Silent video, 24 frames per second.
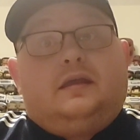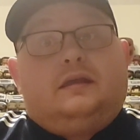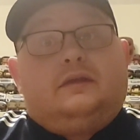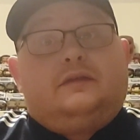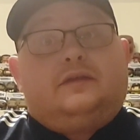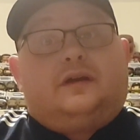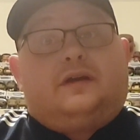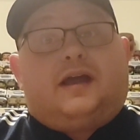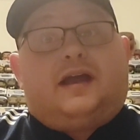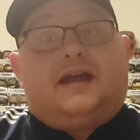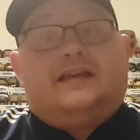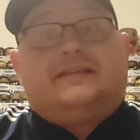
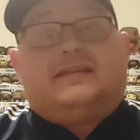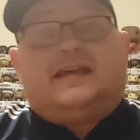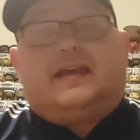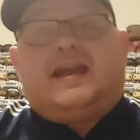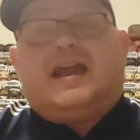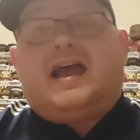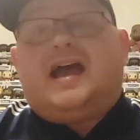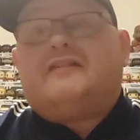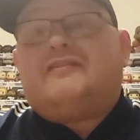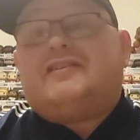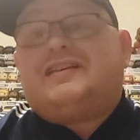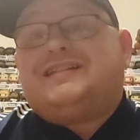So, guys, there
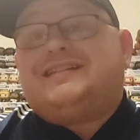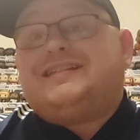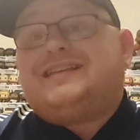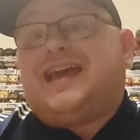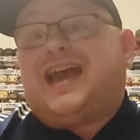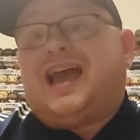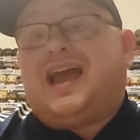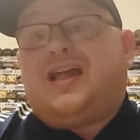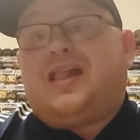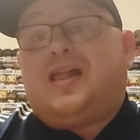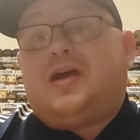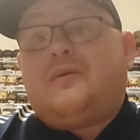you have it,
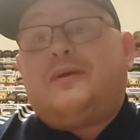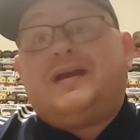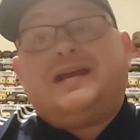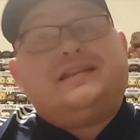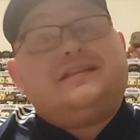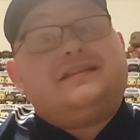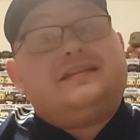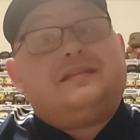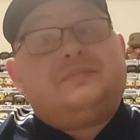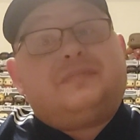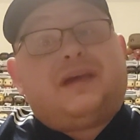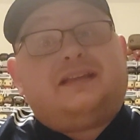Scareglow
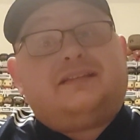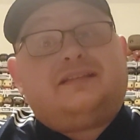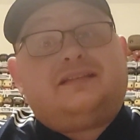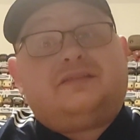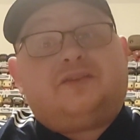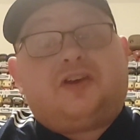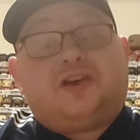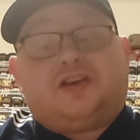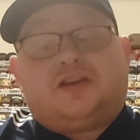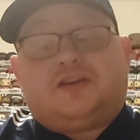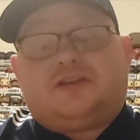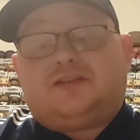into the
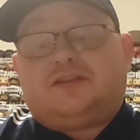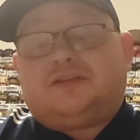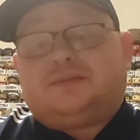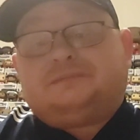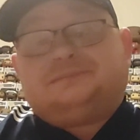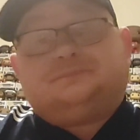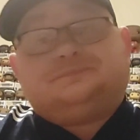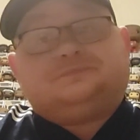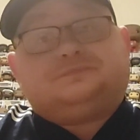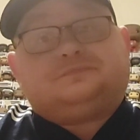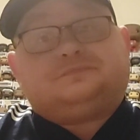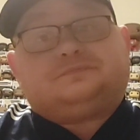Masterverse.
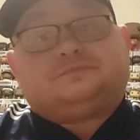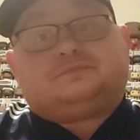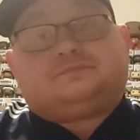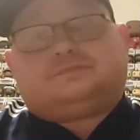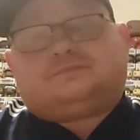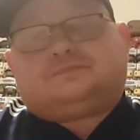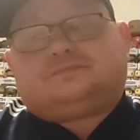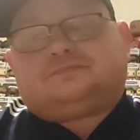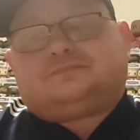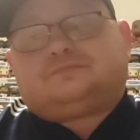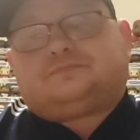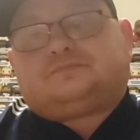
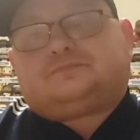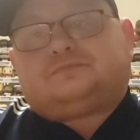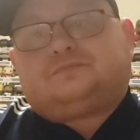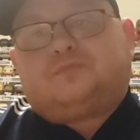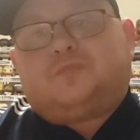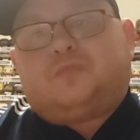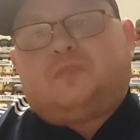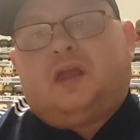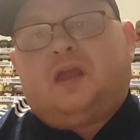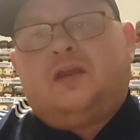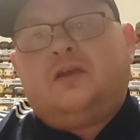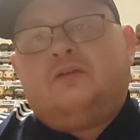
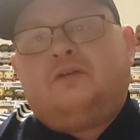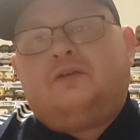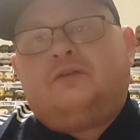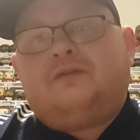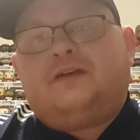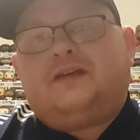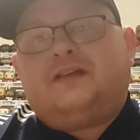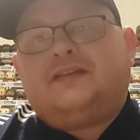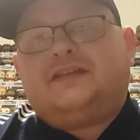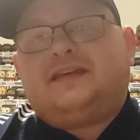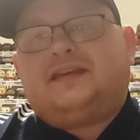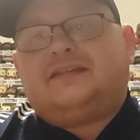Another
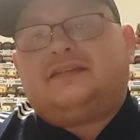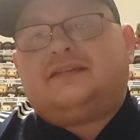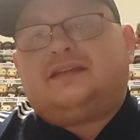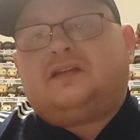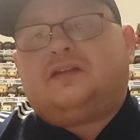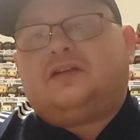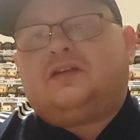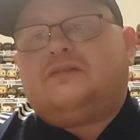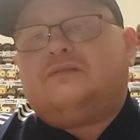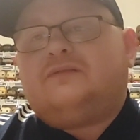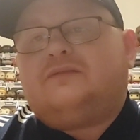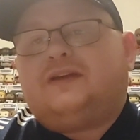fantastic
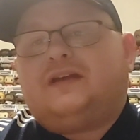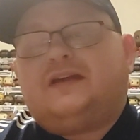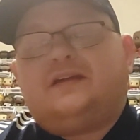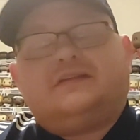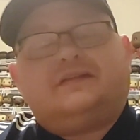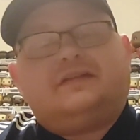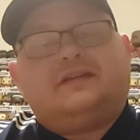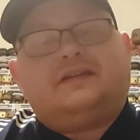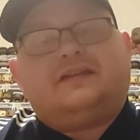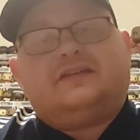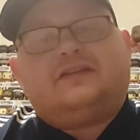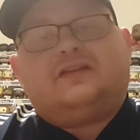looking
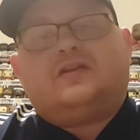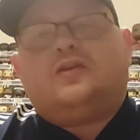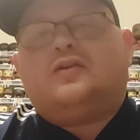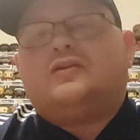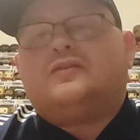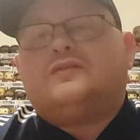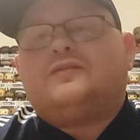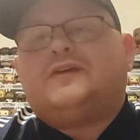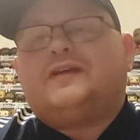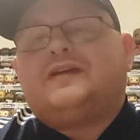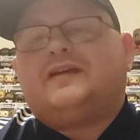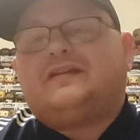figures. These
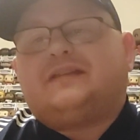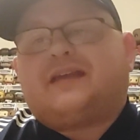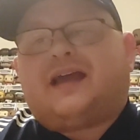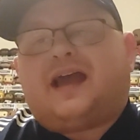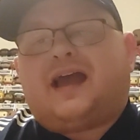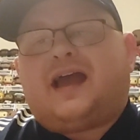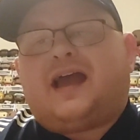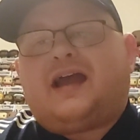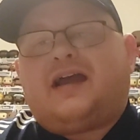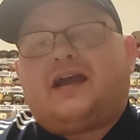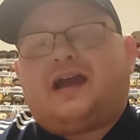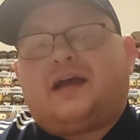deluxe figures
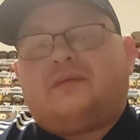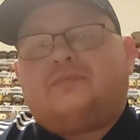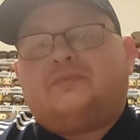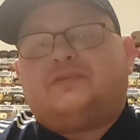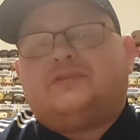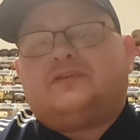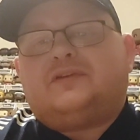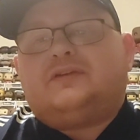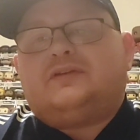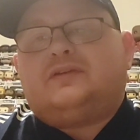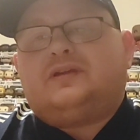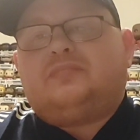are
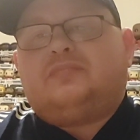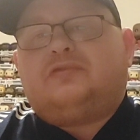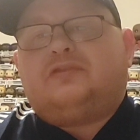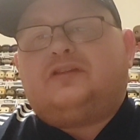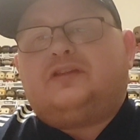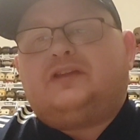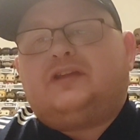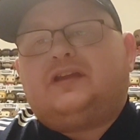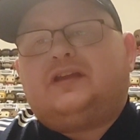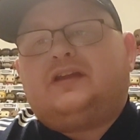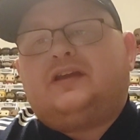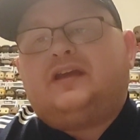absolutely
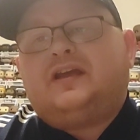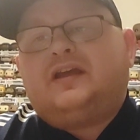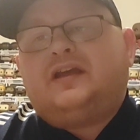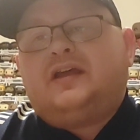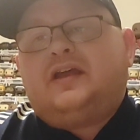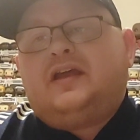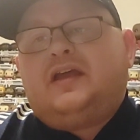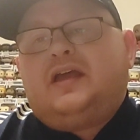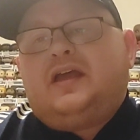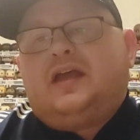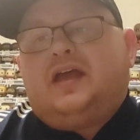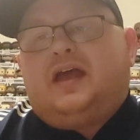brilliant,
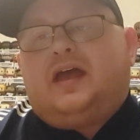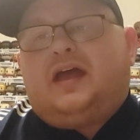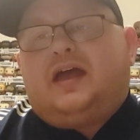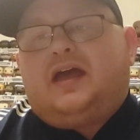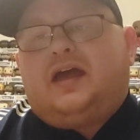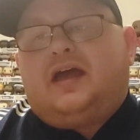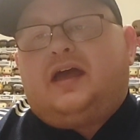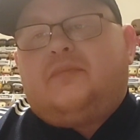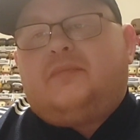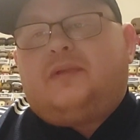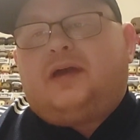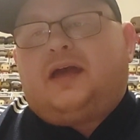
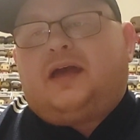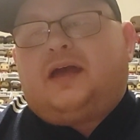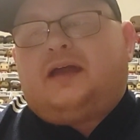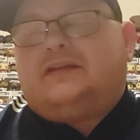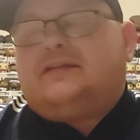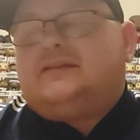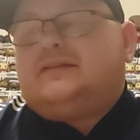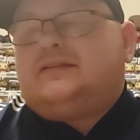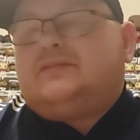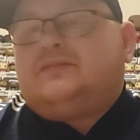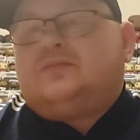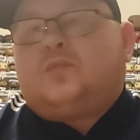
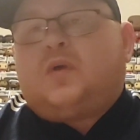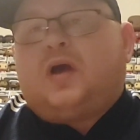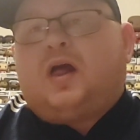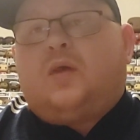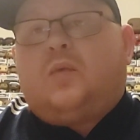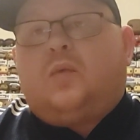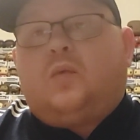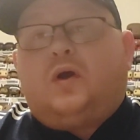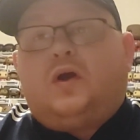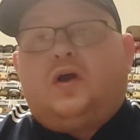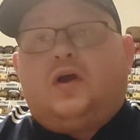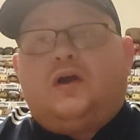and
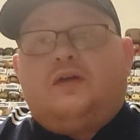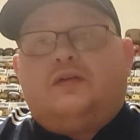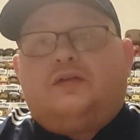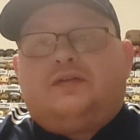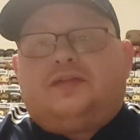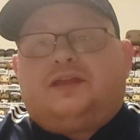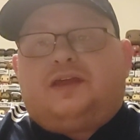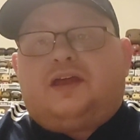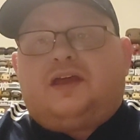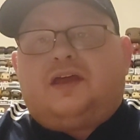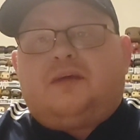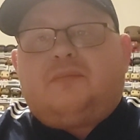well
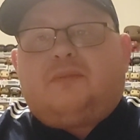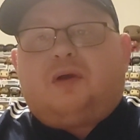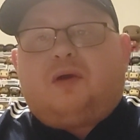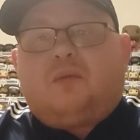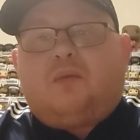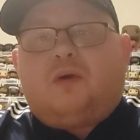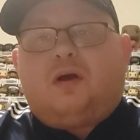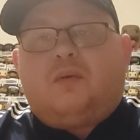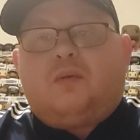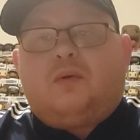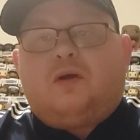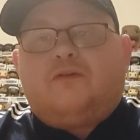worth
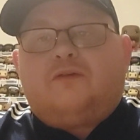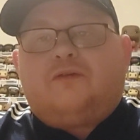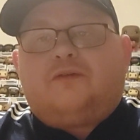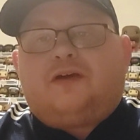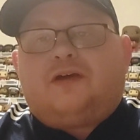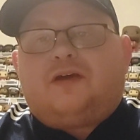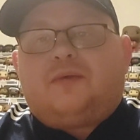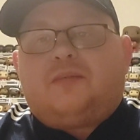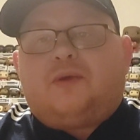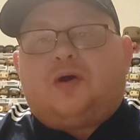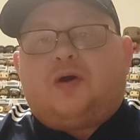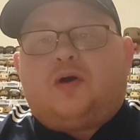
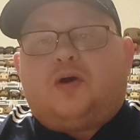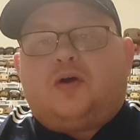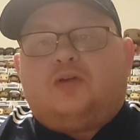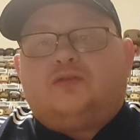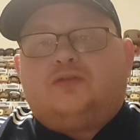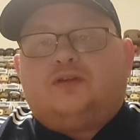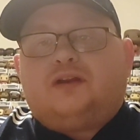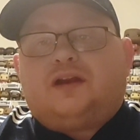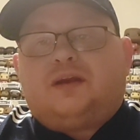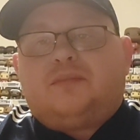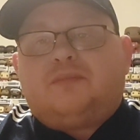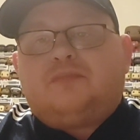
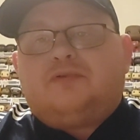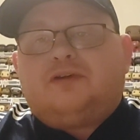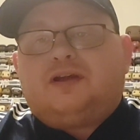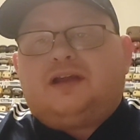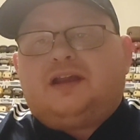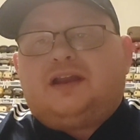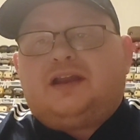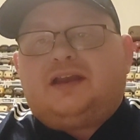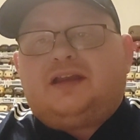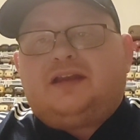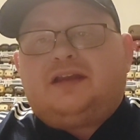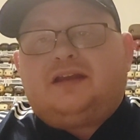ordering and
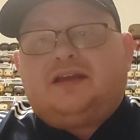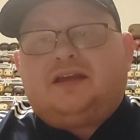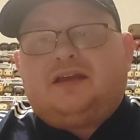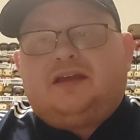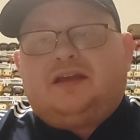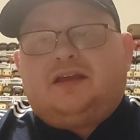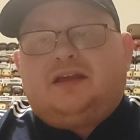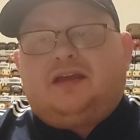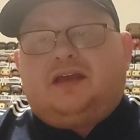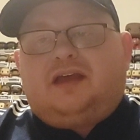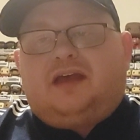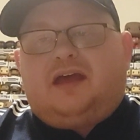bringing
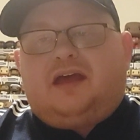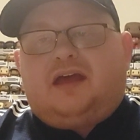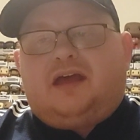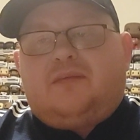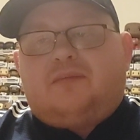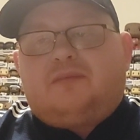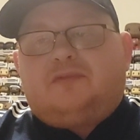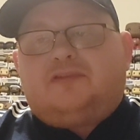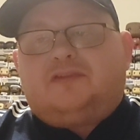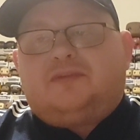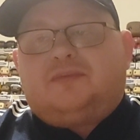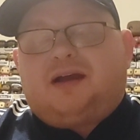
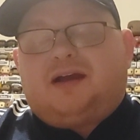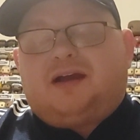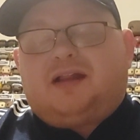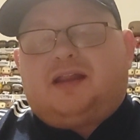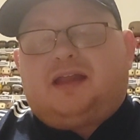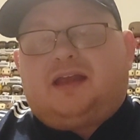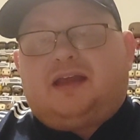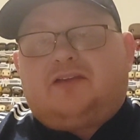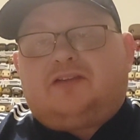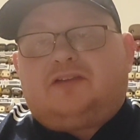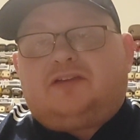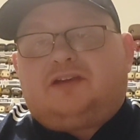in to my
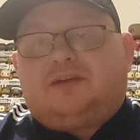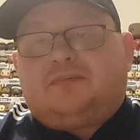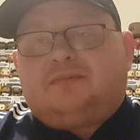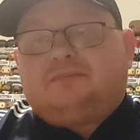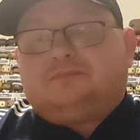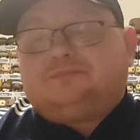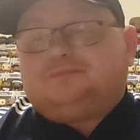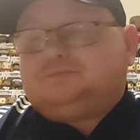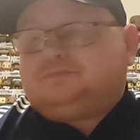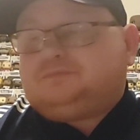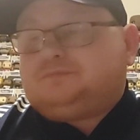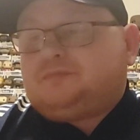
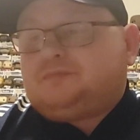collection.